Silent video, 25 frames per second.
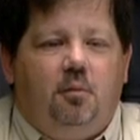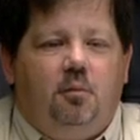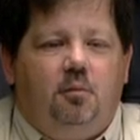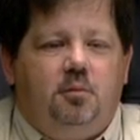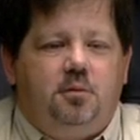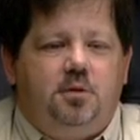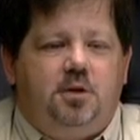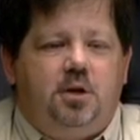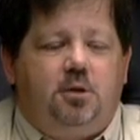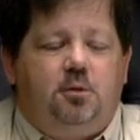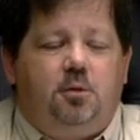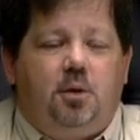
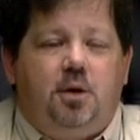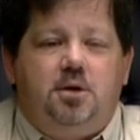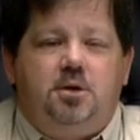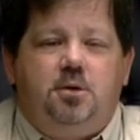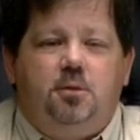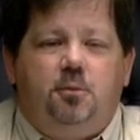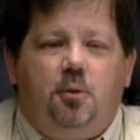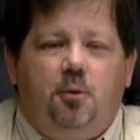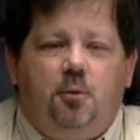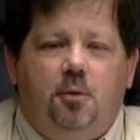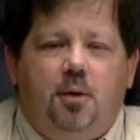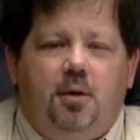
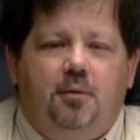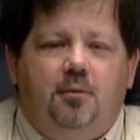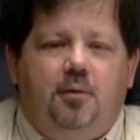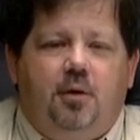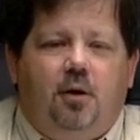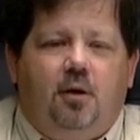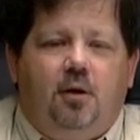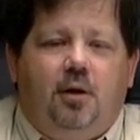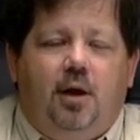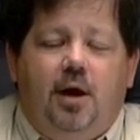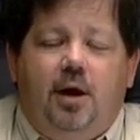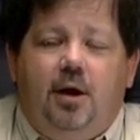situation where we have a
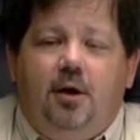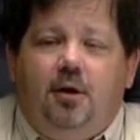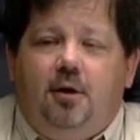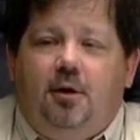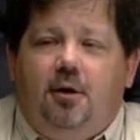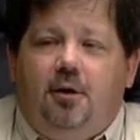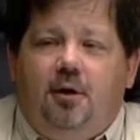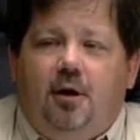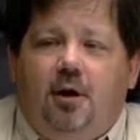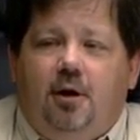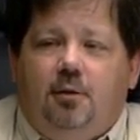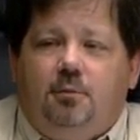lane
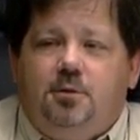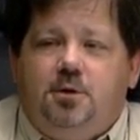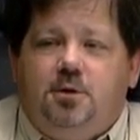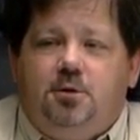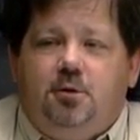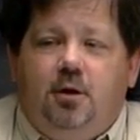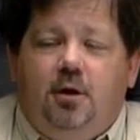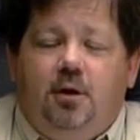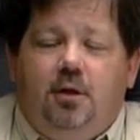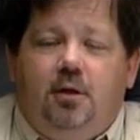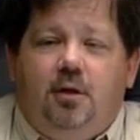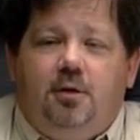on Elm
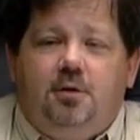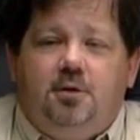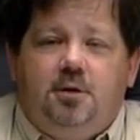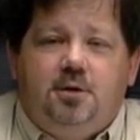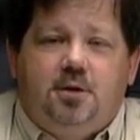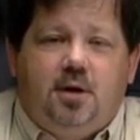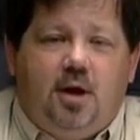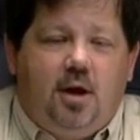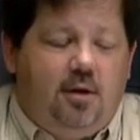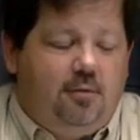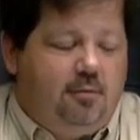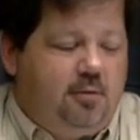Street that
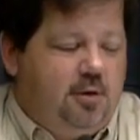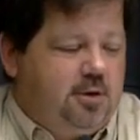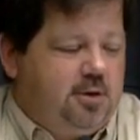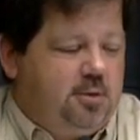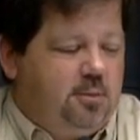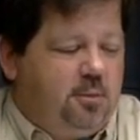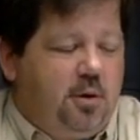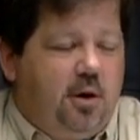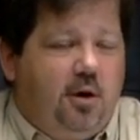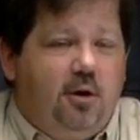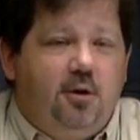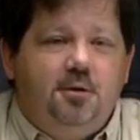just kind of
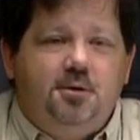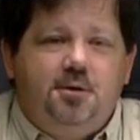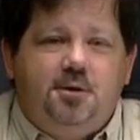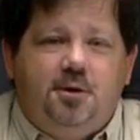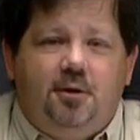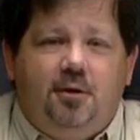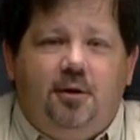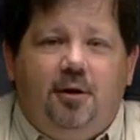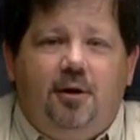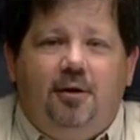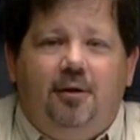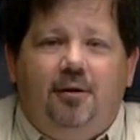disappears
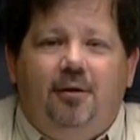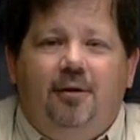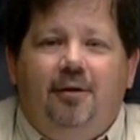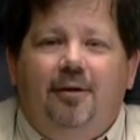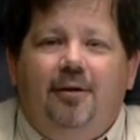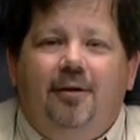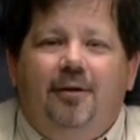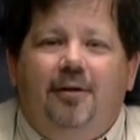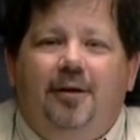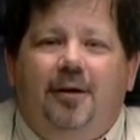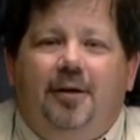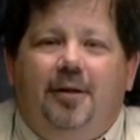and then
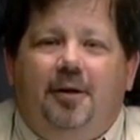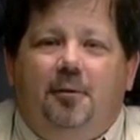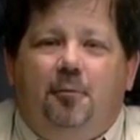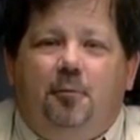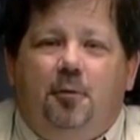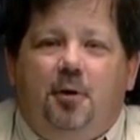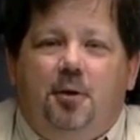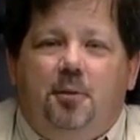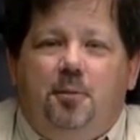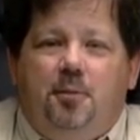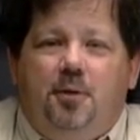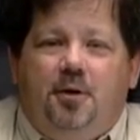and then
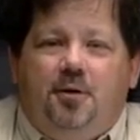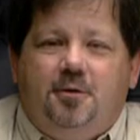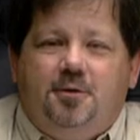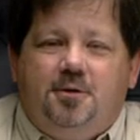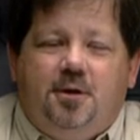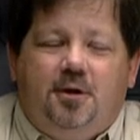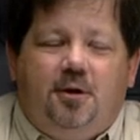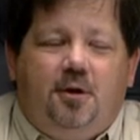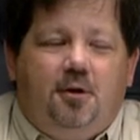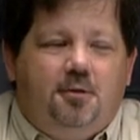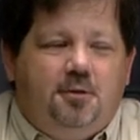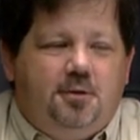reappears.
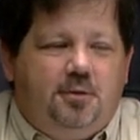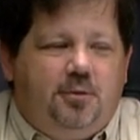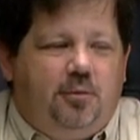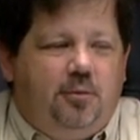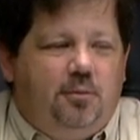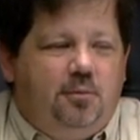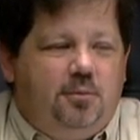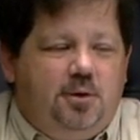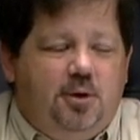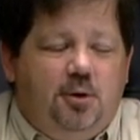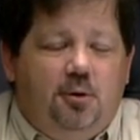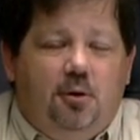It goes
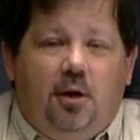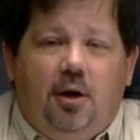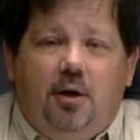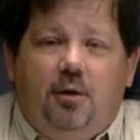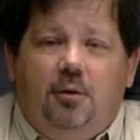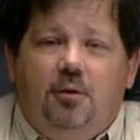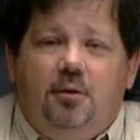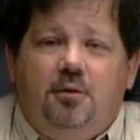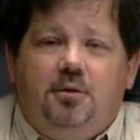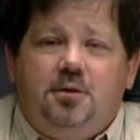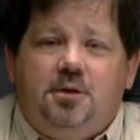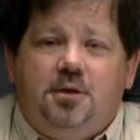from two
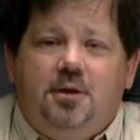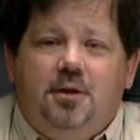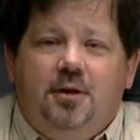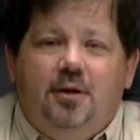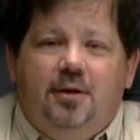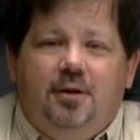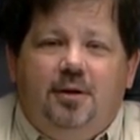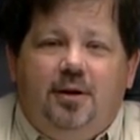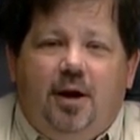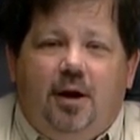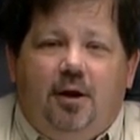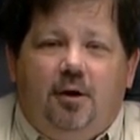lanes
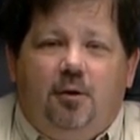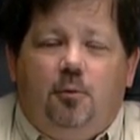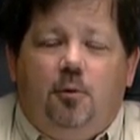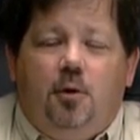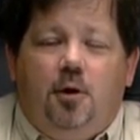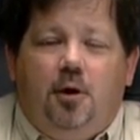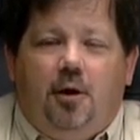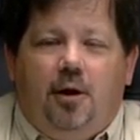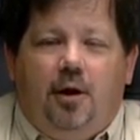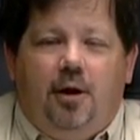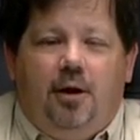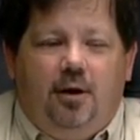down to
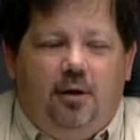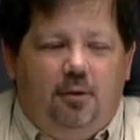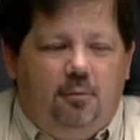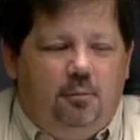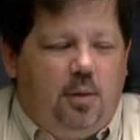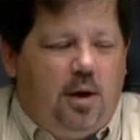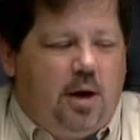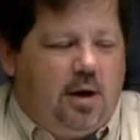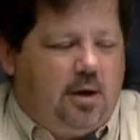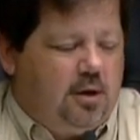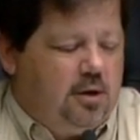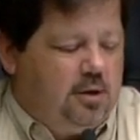one lane and
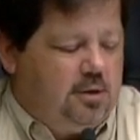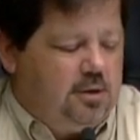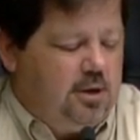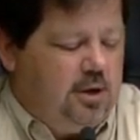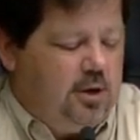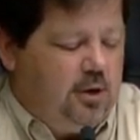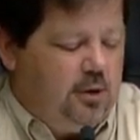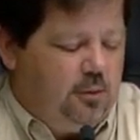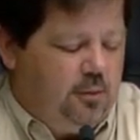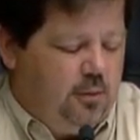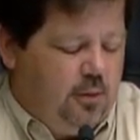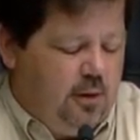back to
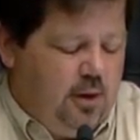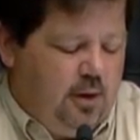two.